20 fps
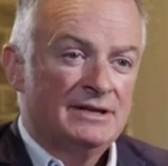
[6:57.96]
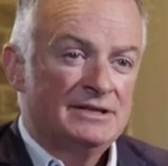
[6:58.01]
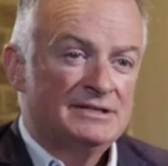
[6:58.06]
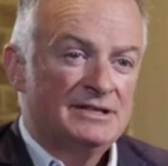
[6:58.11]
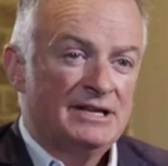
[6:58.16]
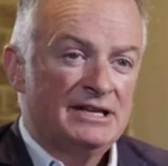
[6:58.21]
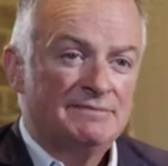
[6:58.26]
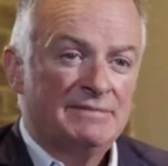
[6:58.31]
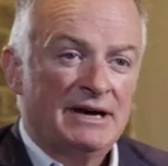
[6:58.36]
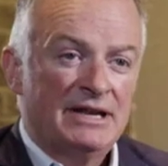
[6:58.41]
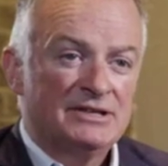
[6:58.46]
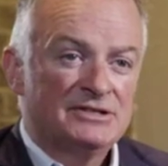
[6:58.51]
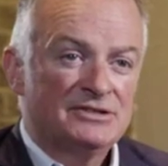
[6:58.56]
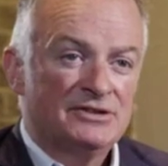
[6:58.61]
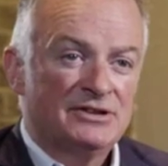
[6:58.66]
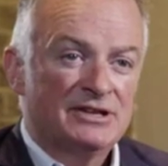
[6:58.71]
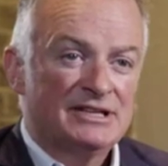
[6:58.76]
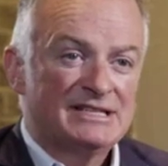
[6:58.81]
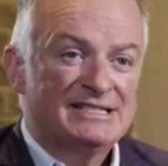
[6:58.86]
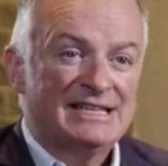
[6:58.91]
seen
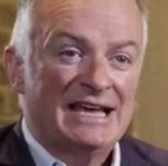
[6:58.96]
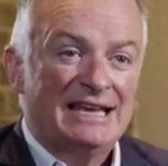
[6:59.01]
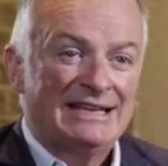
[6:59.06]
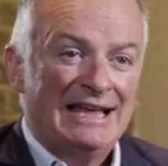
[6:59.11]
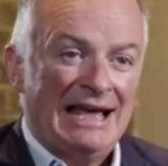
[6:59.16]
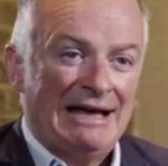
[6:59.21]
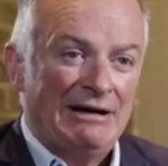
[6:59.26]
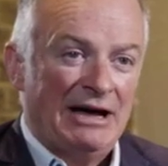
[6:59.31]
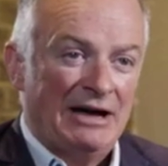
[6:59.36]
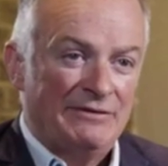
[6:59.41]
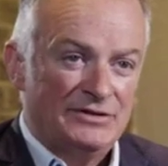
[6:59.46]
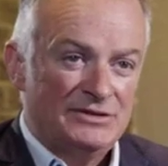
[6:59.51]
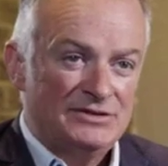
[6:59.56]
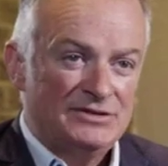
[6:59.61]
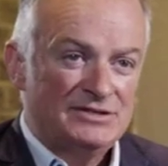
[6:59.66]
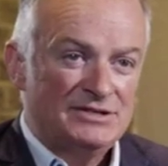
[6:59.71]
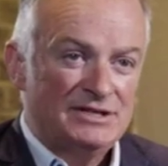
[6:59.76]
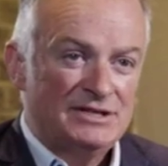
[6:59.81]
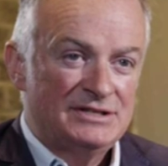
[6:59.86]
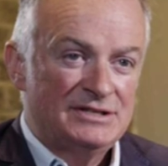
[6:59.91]
Panasonic send out
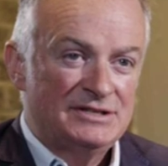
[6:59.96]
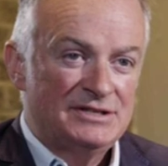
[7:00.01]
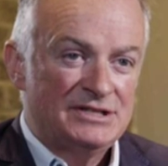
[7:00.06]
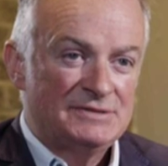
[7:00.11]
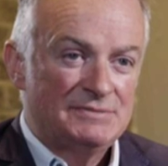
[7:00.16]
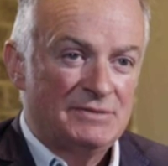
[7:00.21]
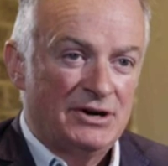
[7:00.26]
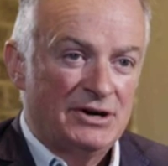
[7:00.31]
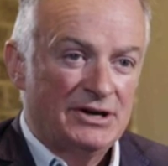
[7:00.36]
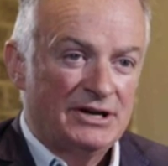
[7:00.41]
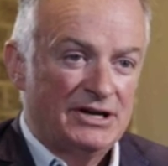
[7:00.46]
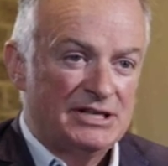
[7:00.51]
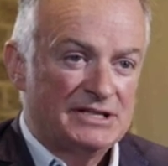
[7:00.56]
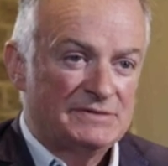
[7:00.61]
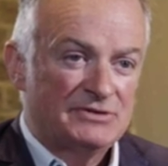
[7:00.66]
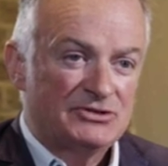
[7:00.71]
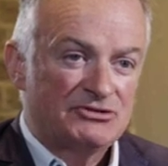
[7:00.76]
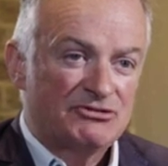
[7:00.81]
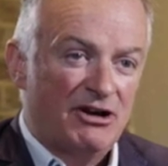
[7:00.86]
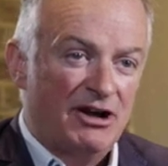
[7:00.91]
ovens into these
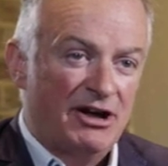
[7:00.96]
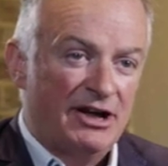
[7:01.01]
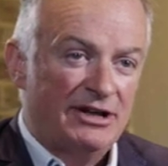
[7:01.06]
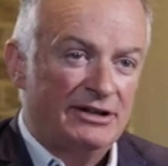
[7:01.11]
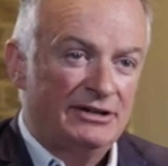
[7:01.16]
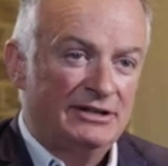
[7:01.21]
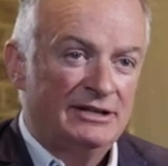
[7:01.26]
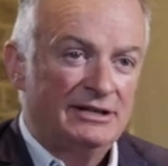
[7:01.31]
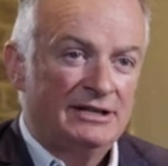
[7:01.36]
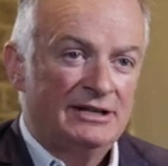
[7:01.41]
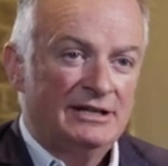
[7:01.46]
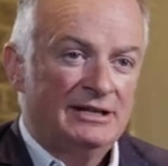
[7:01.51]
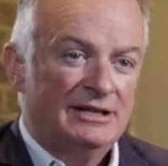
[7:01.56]
markets for trial,